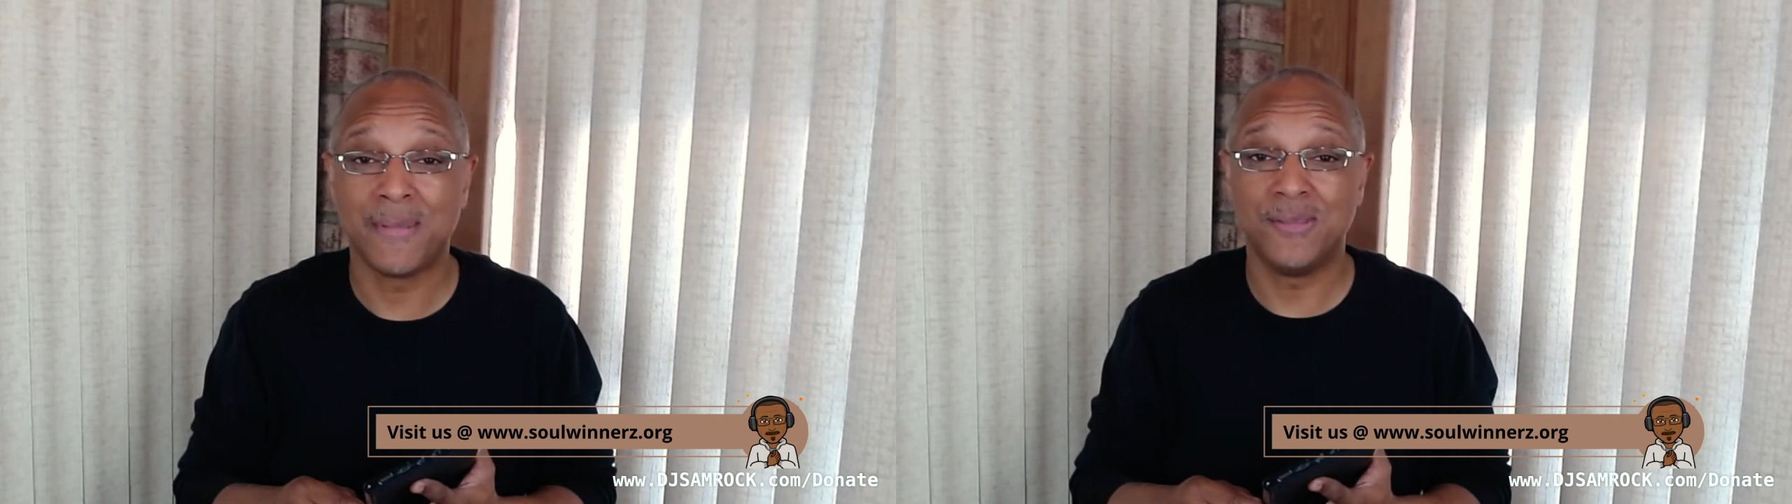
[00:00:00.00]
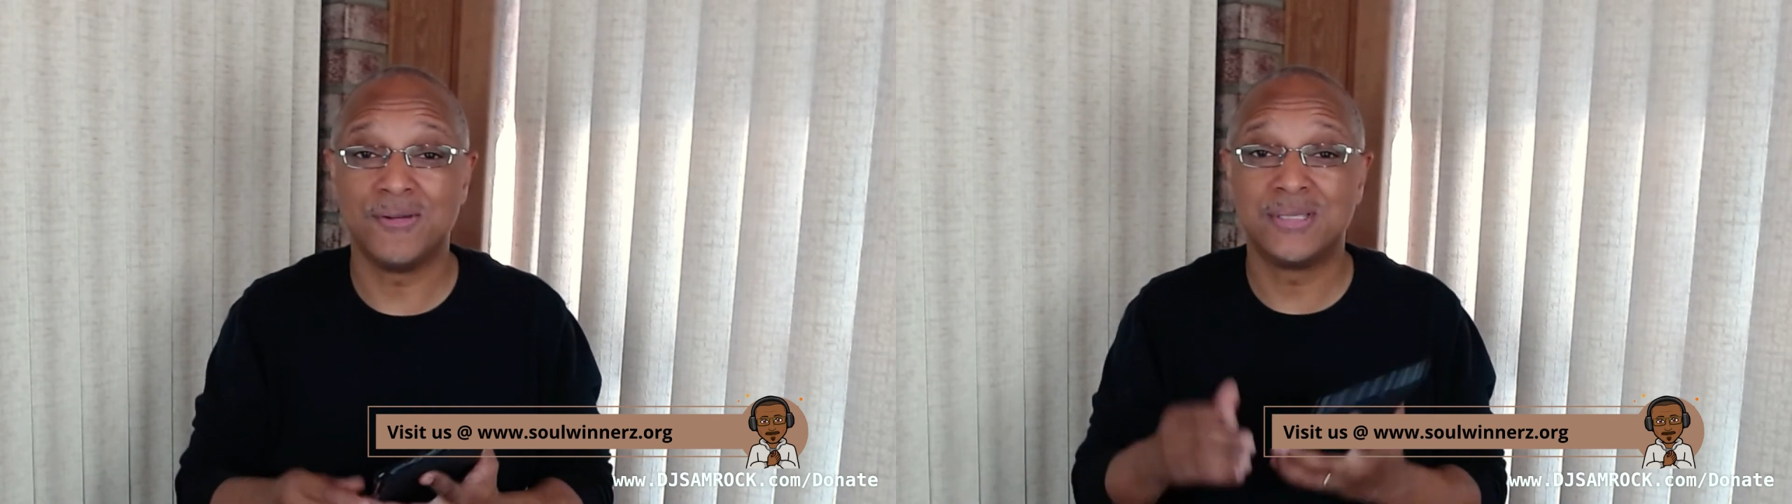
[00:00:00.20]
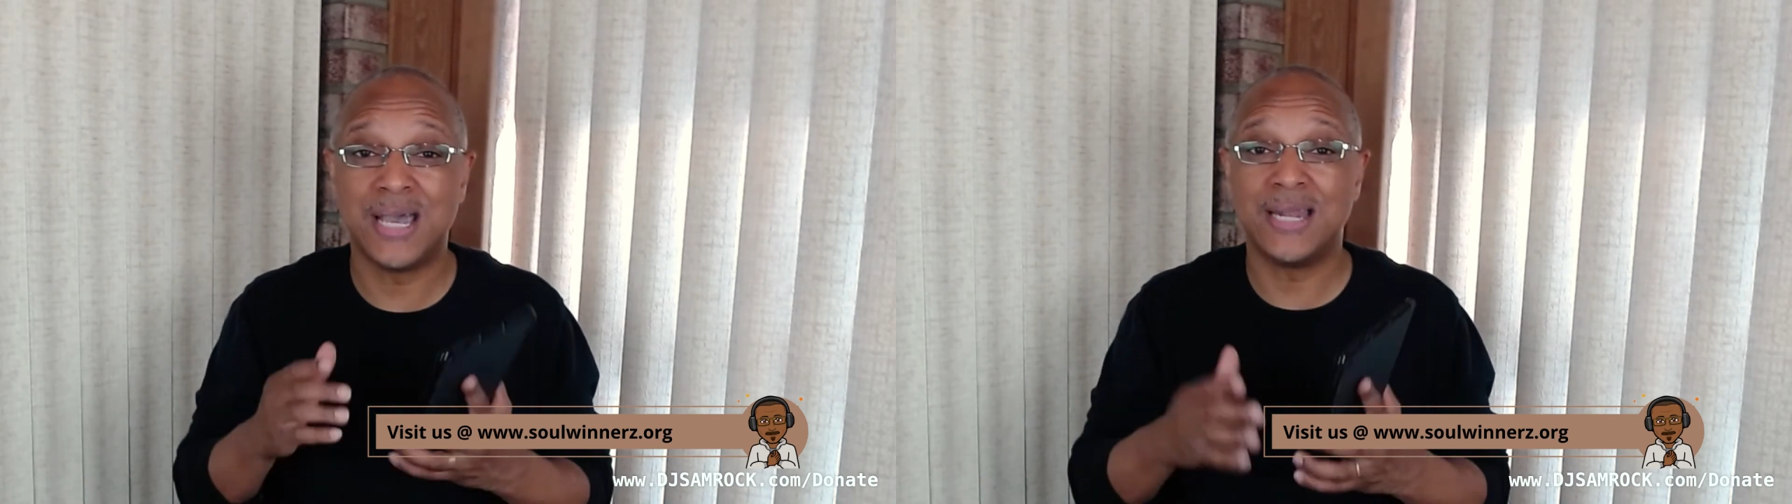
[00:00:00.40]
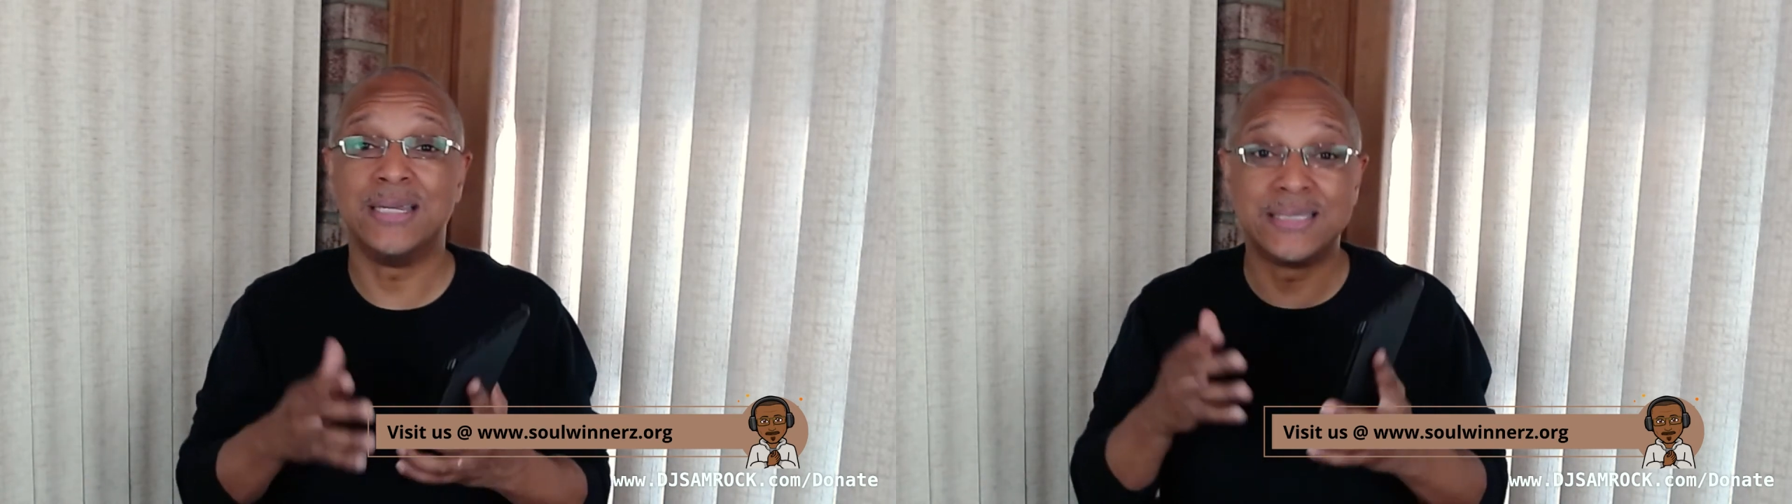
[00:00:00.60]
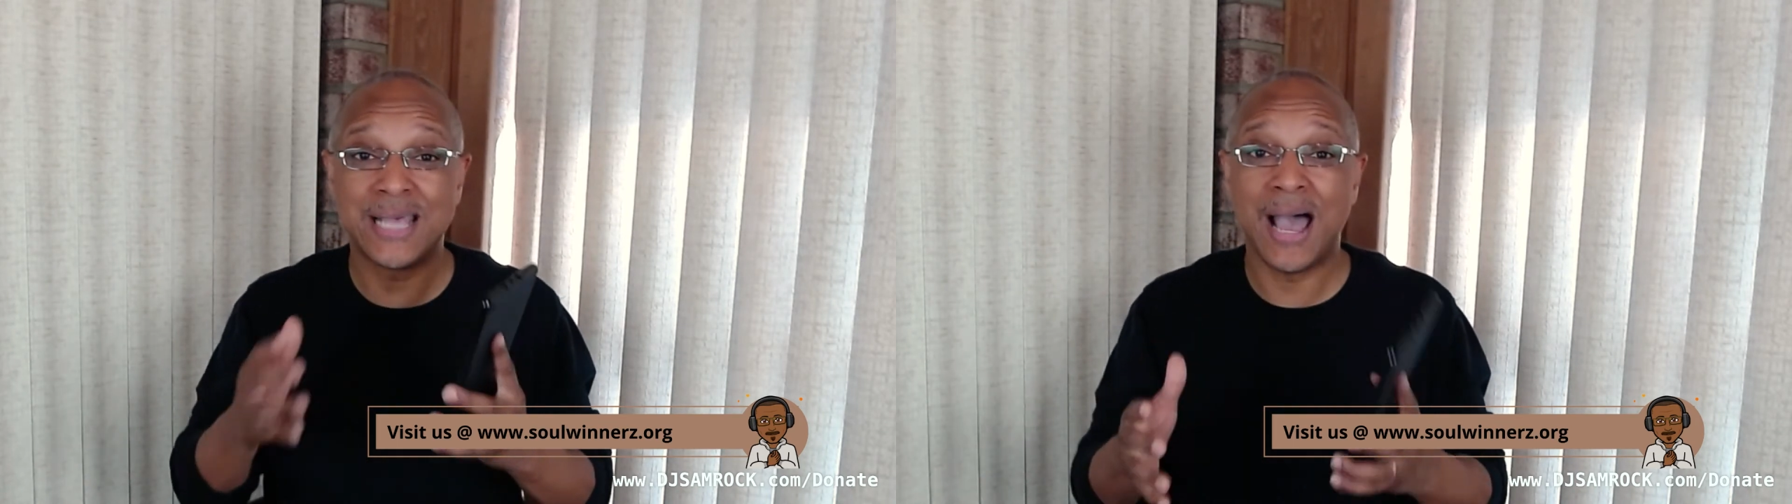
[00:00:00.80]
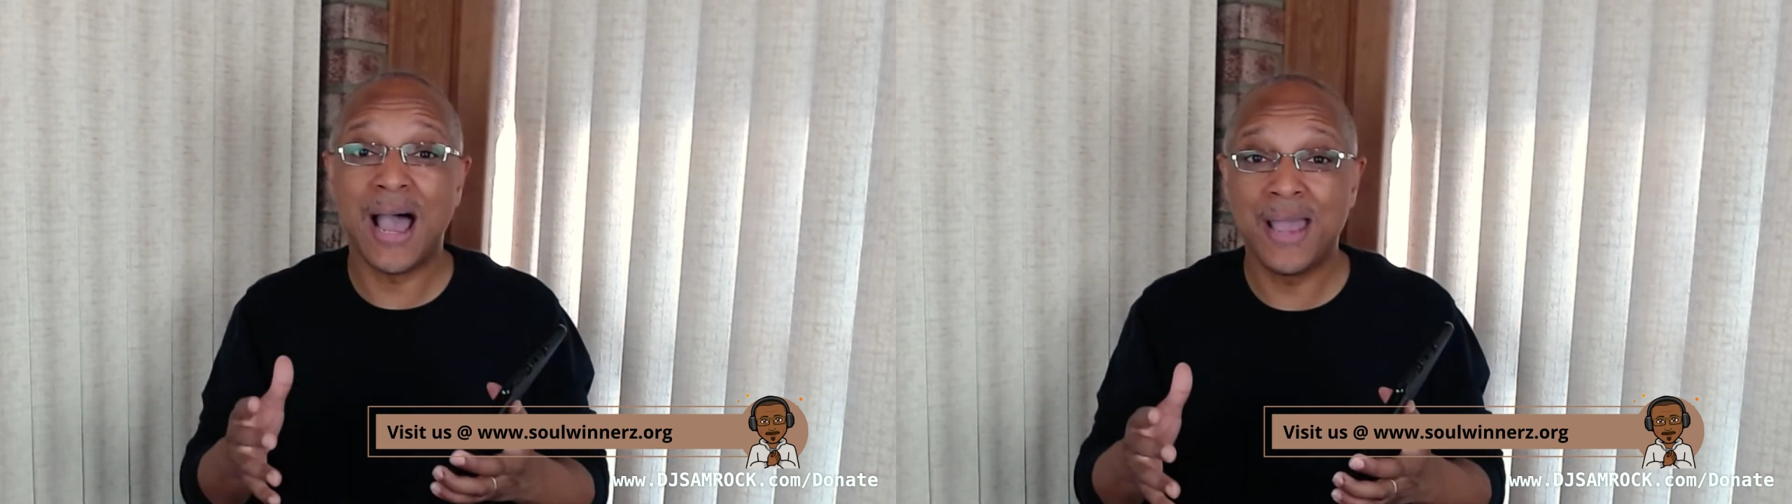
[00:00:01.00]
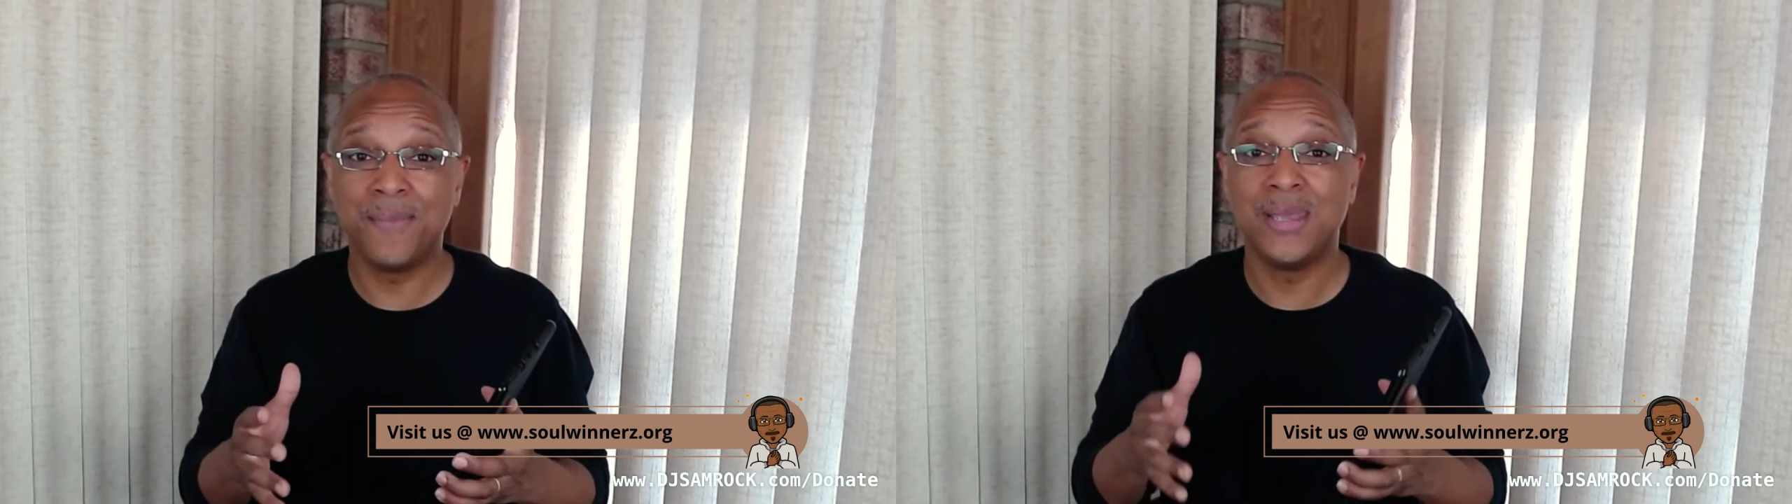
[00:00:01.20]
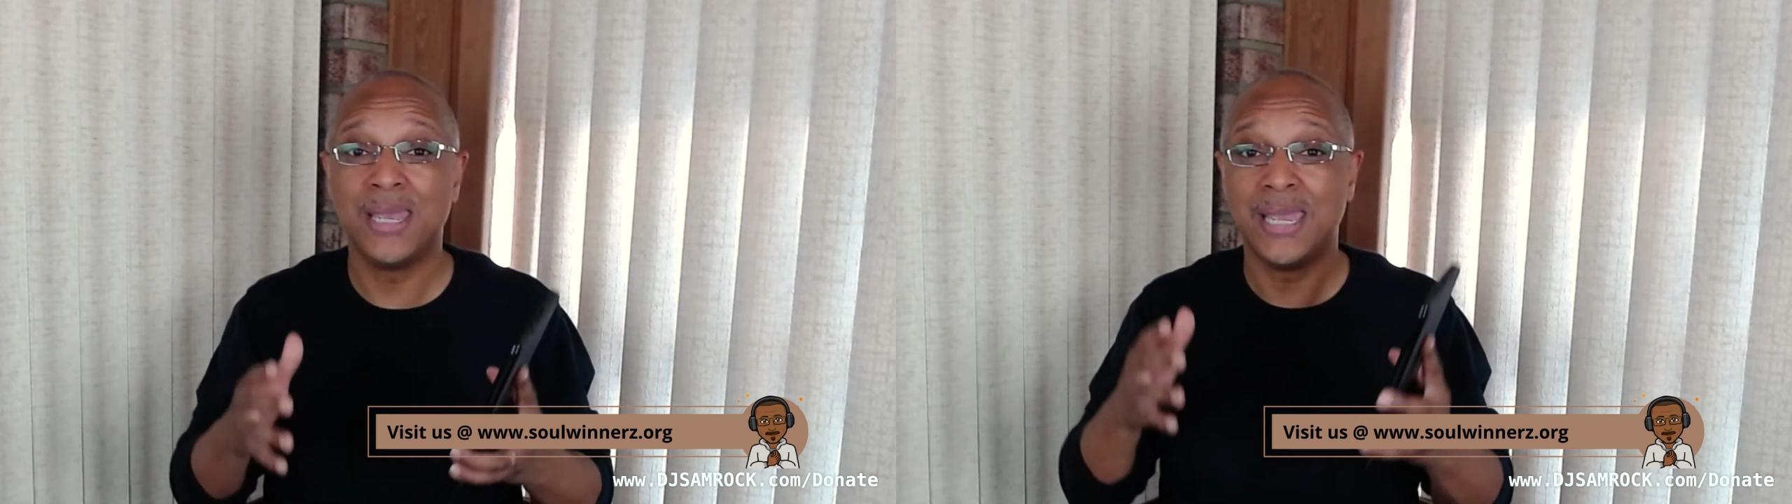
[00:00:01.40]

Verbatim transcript: There's not a time